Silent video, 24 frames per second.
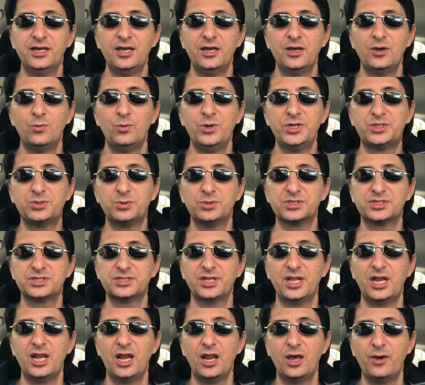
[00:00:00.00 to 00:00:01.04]
which was
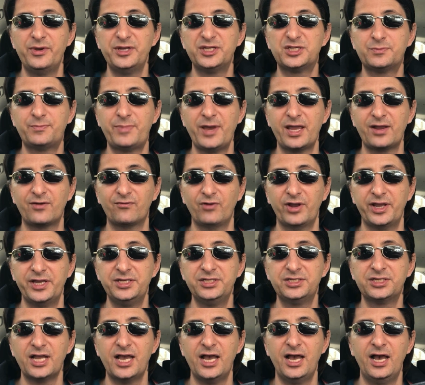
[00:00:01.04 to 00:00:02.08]
the lowest spec
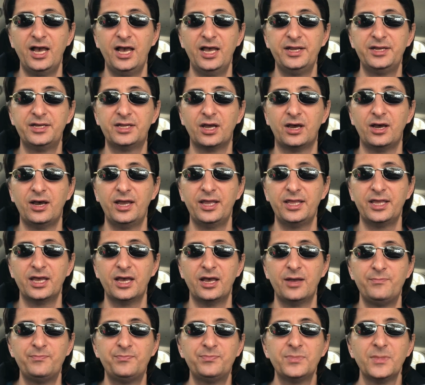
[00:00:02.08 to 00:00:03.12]
range, and
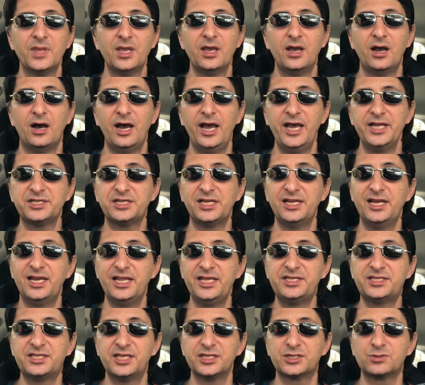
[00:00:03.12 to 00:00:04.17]
I actually
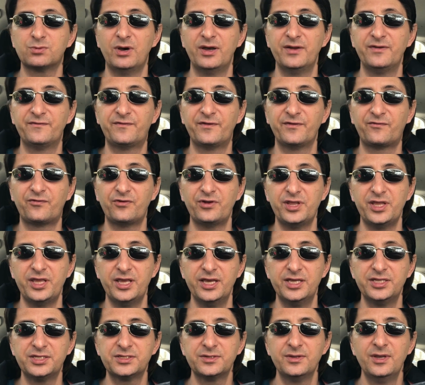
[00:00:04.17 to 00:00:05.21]
leased this one for 3
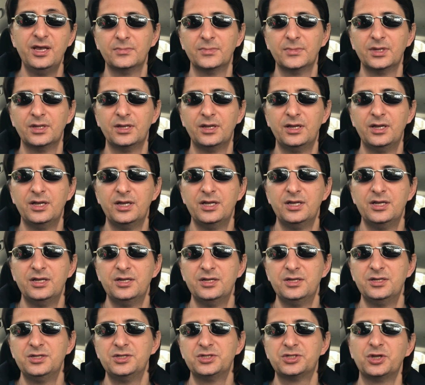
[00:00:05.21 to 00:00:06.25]
years.
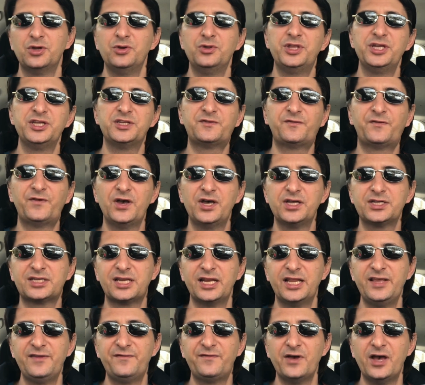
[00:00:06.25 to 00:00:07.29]
So this first
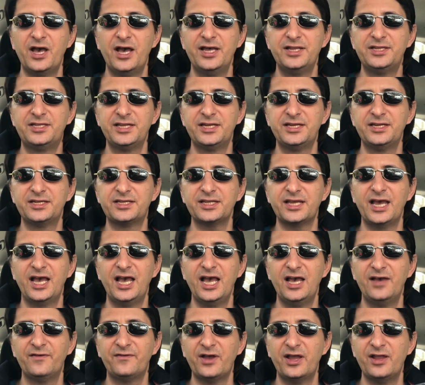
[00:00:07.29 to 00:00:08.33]
Leaf didn't
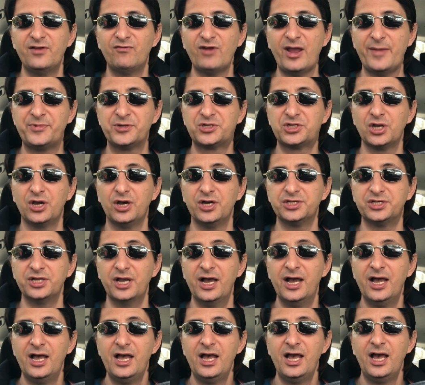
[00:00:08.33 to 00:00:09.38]
have a rapid
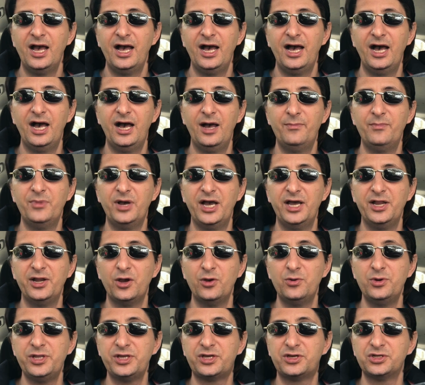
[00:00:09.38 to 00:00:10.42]
charger and
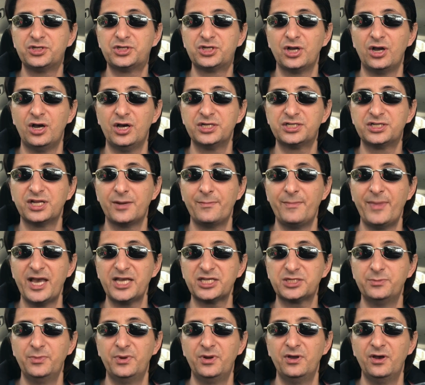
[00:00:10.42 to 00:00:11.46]
only could charge at a
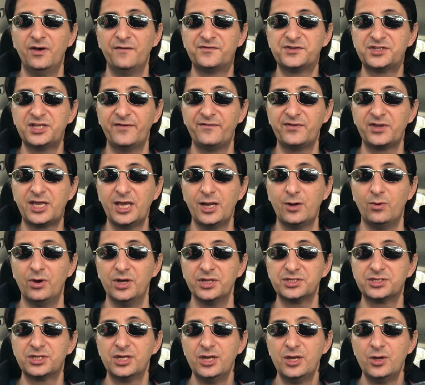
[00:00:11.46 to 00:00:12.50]
maximum of 7
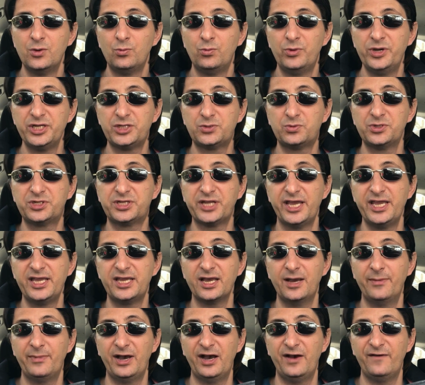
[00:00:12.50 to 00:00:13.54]
kilowatts, which would take
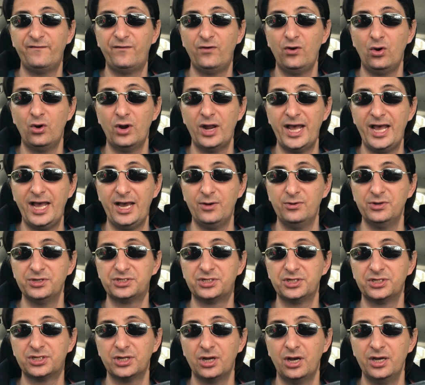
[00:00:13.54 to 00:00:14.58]
about 4 hours
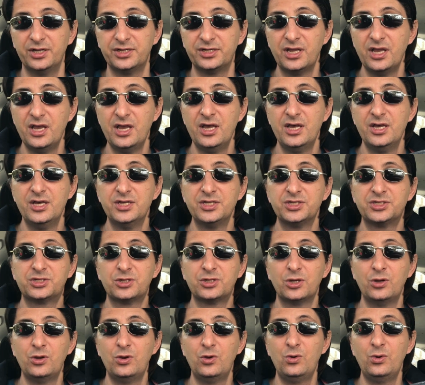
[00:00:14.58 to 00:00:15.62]
to charge.
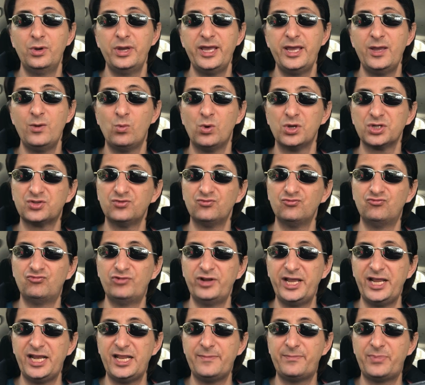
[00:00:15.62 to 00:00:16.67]
So it wasn't
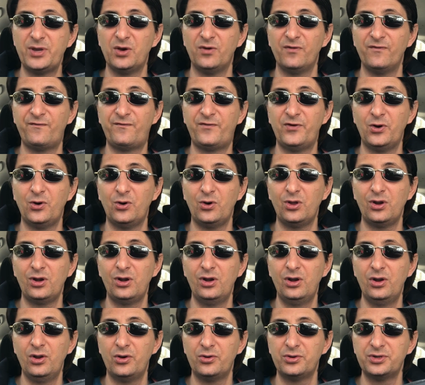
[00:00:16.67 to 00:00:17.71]
really built for
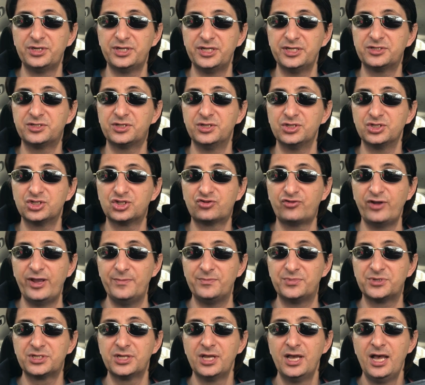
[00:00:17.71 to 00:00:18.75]
long distance
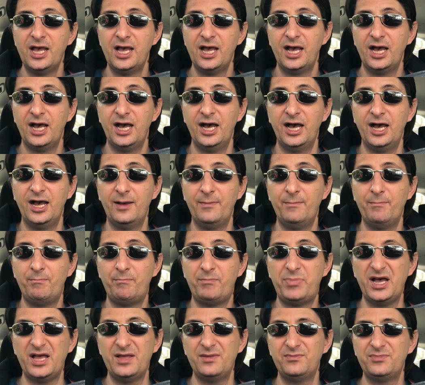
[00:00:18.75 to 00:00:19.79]
trips,
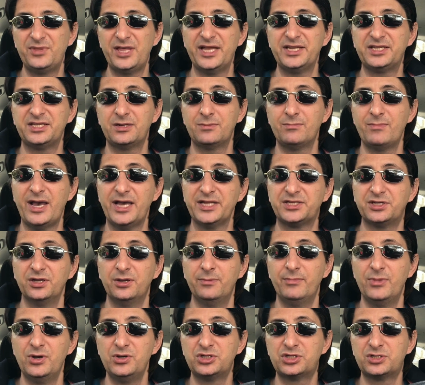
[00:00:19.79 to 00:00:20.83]
but that didn't matter.
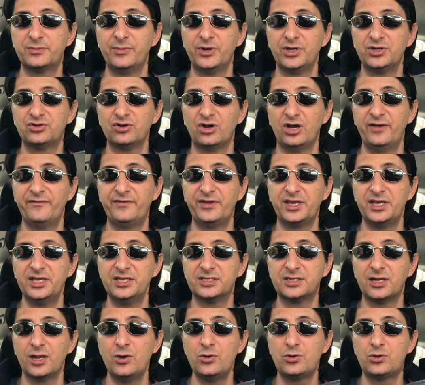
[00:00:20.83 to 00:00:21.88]
Most of my driving
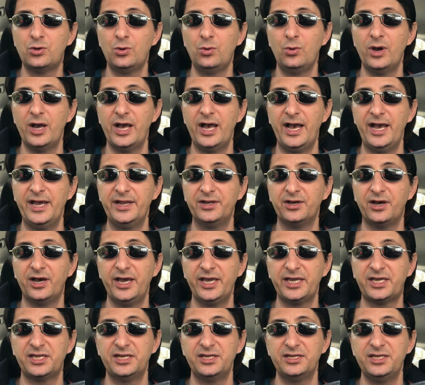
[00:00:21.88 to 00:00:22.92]
is local and I
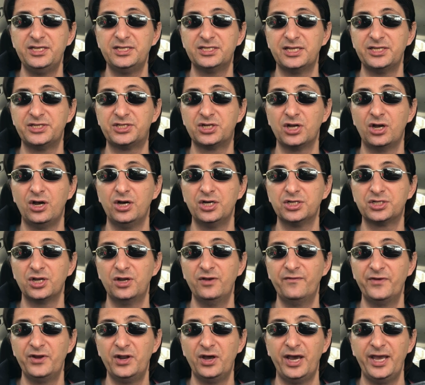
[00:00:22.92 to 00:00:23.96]
can easily charge
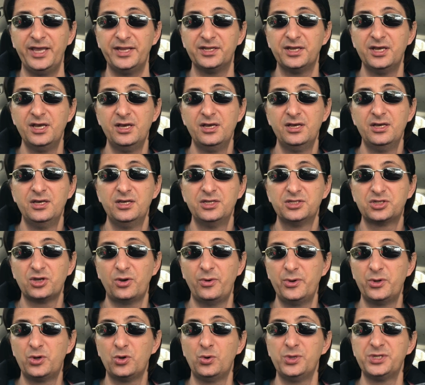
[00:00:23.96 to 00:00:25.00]
overnight. So I
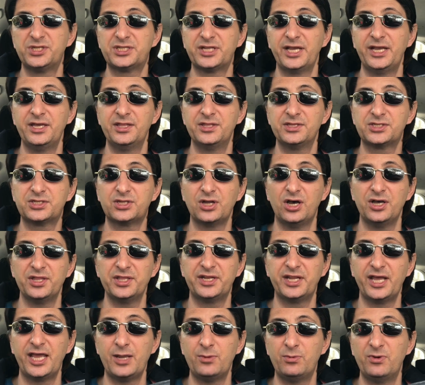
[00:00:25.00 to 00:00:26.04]
would always start the
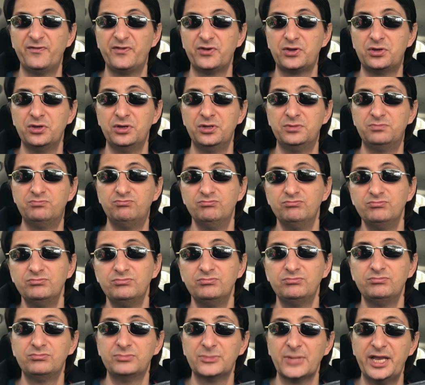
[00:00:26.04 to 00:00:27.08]
day with a good
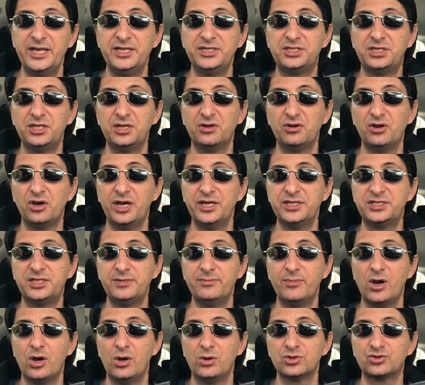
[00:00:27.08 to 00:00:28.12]
80 or 90
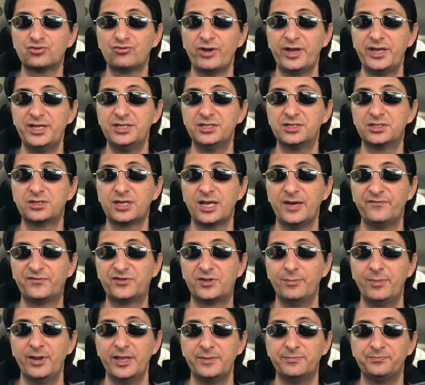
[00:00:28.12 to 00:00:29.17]
miles range
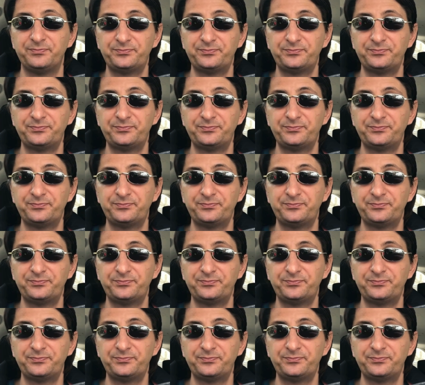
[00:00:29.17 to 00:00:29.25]
comfortably.